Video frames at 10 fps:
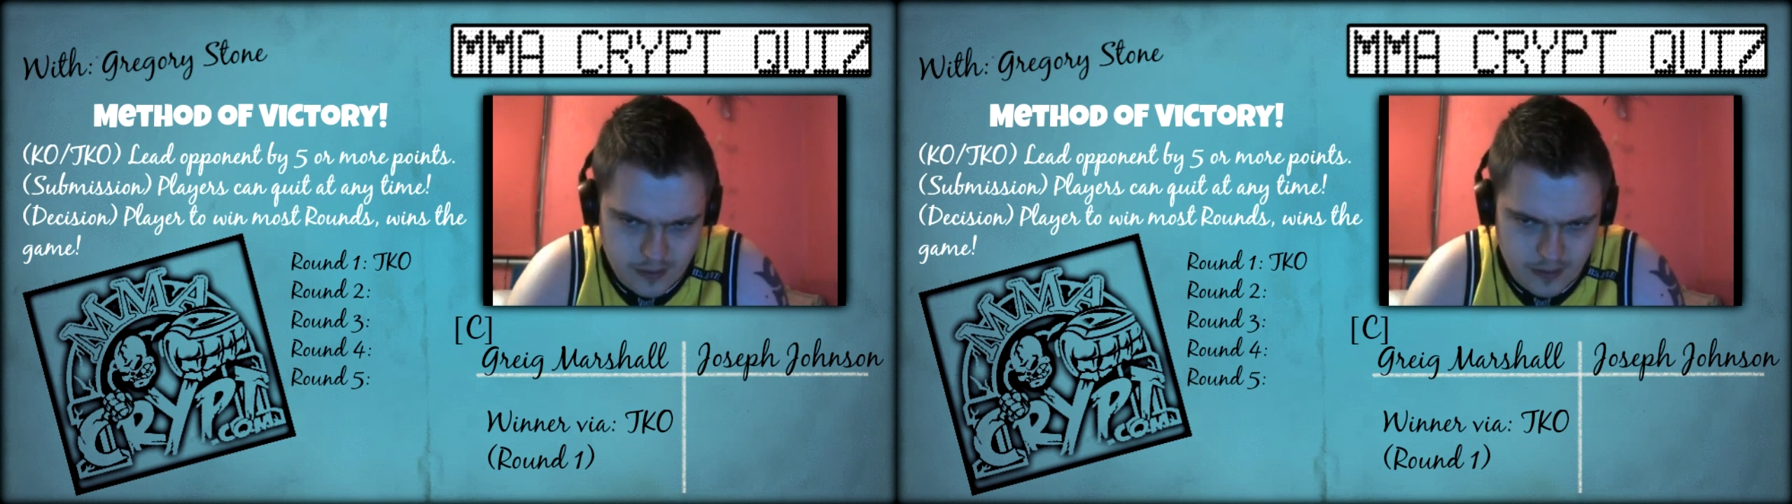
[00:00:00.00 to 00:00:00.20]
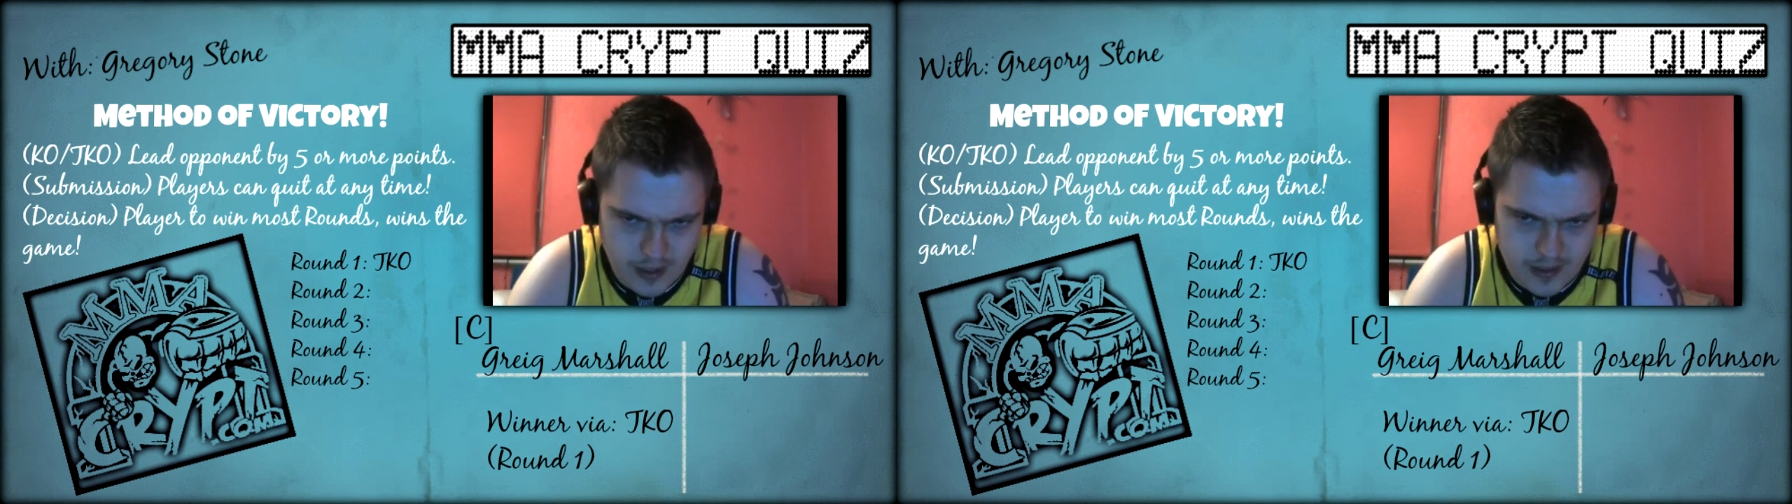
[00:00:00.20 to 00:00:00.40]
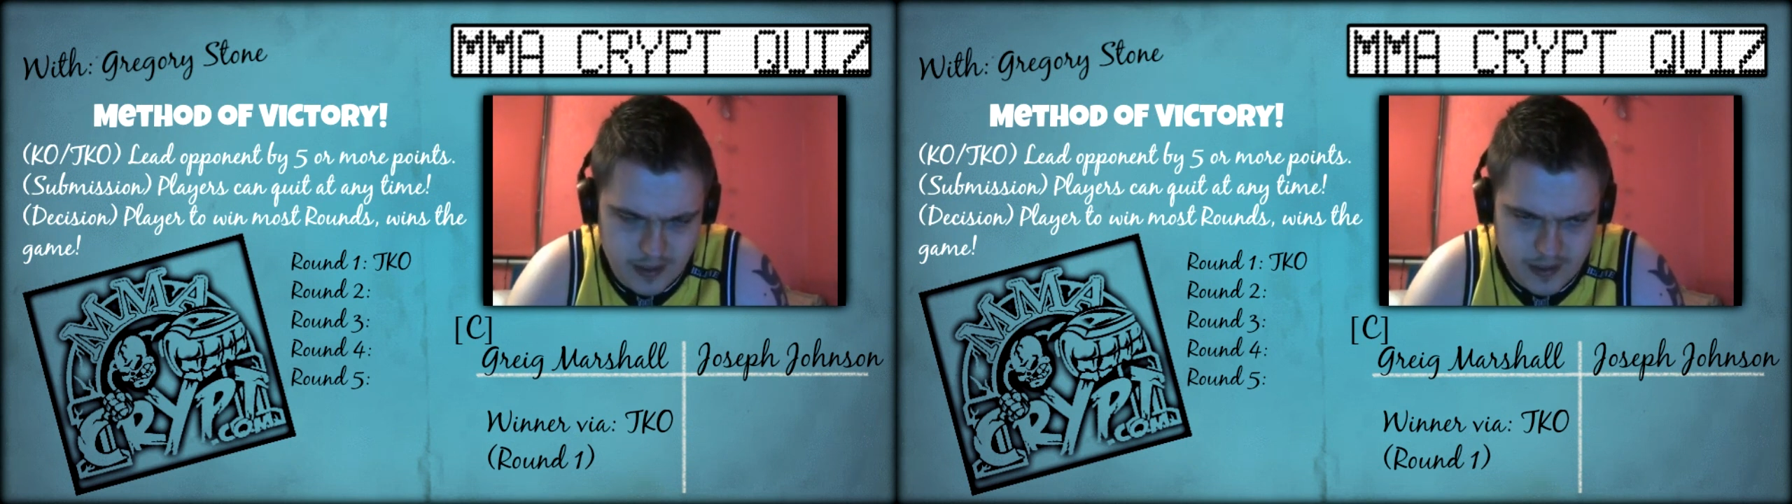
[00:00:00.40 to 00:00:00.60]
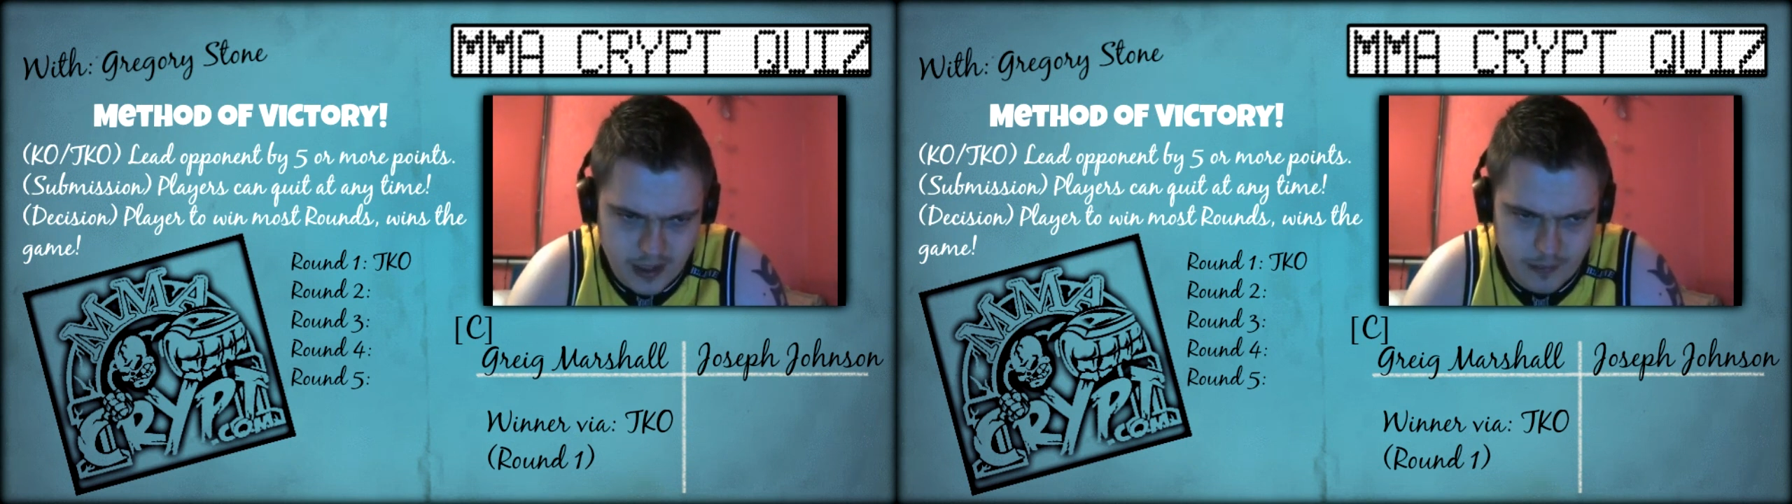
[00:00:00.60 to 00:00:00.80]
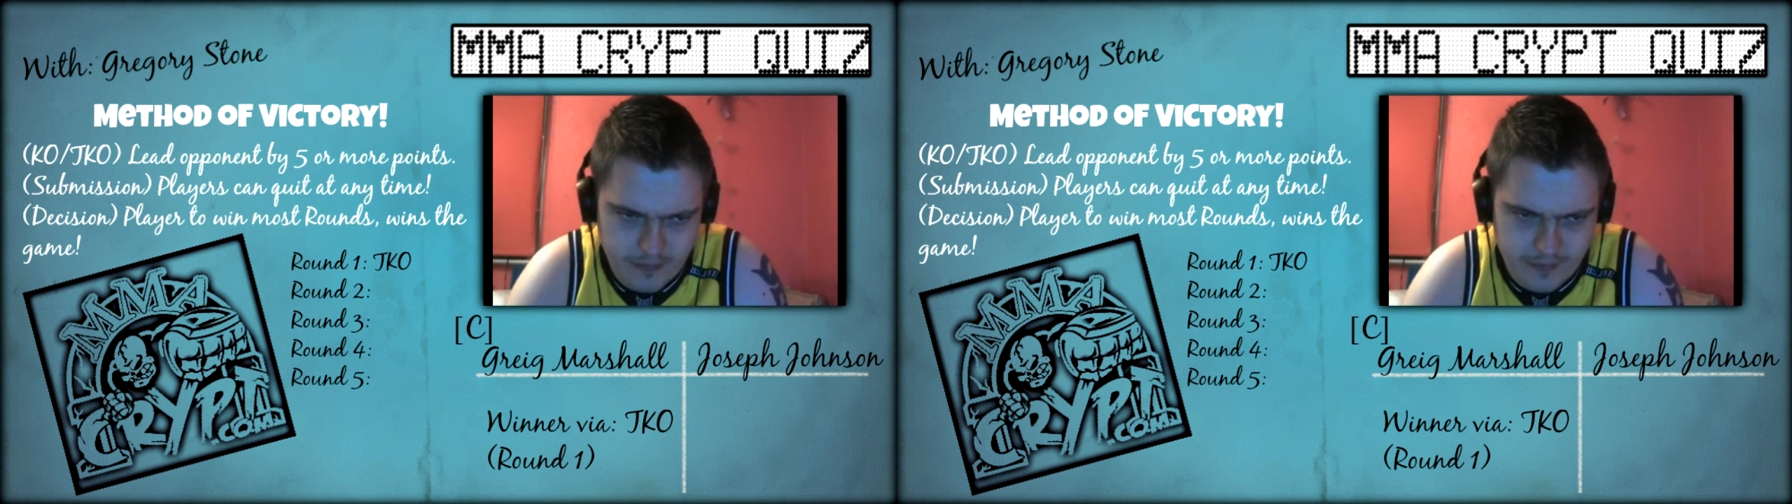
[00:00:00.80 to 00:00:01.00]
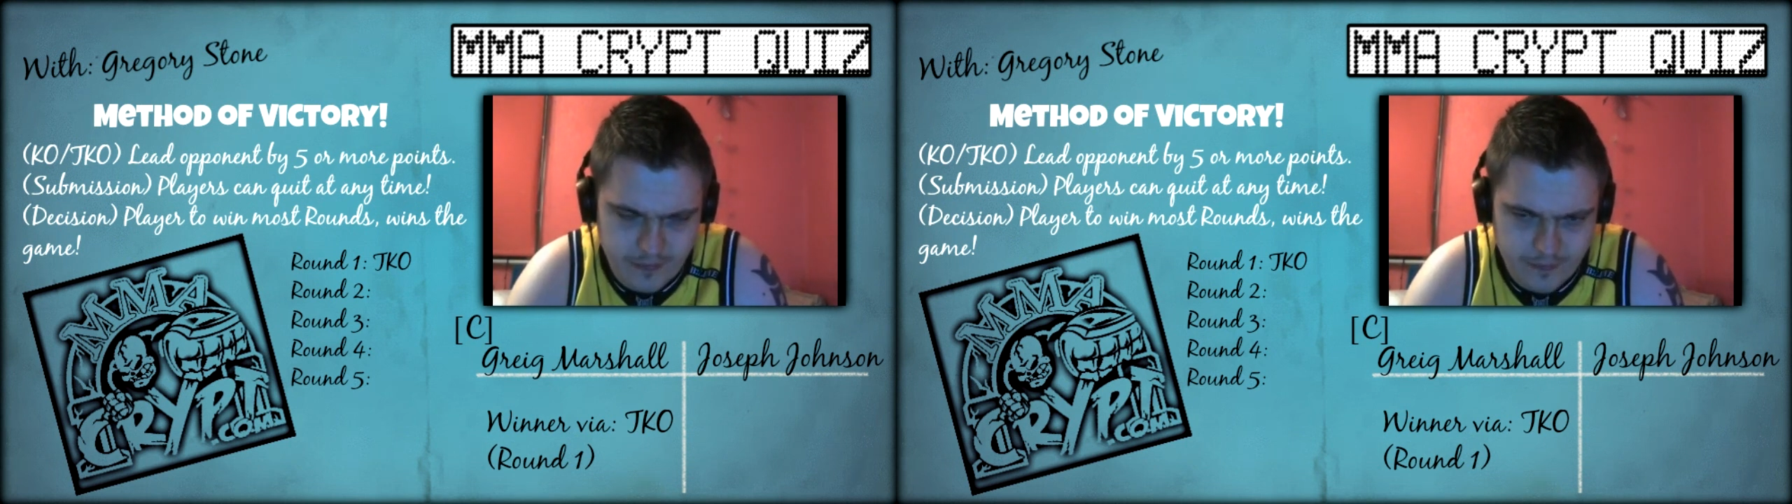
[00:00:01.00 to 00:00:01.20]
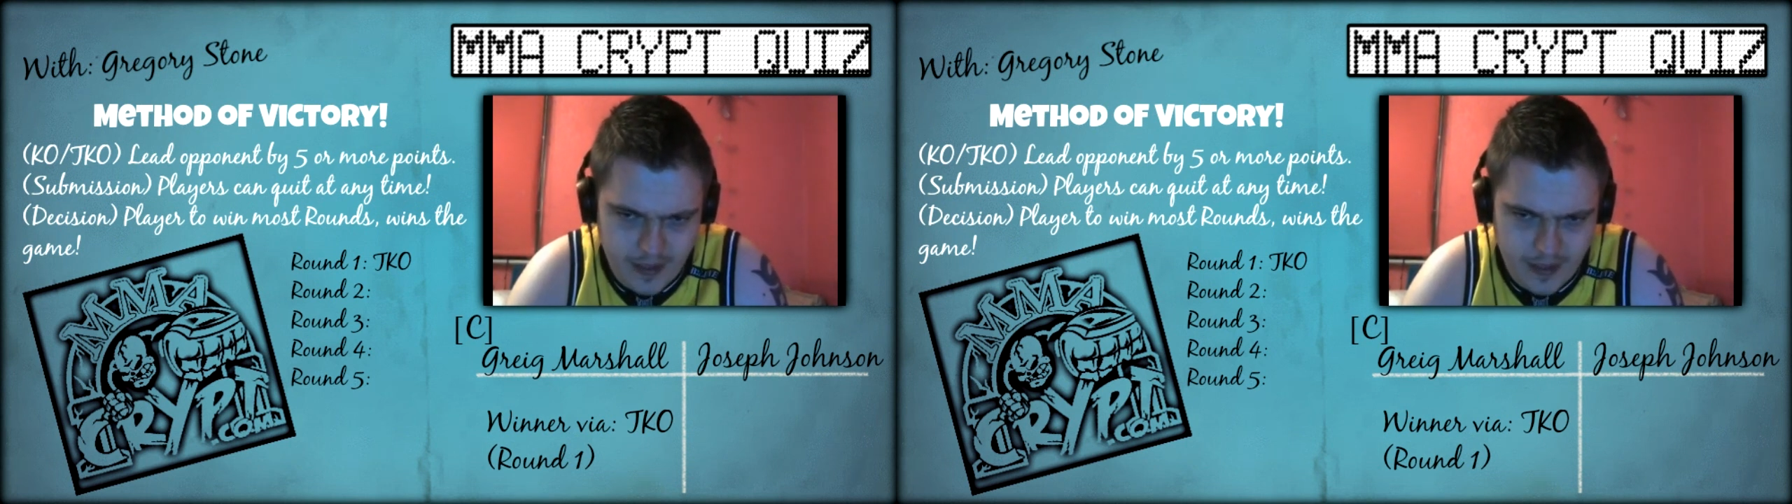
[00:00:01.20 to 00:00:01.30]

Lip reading: they did a tournament for the flag.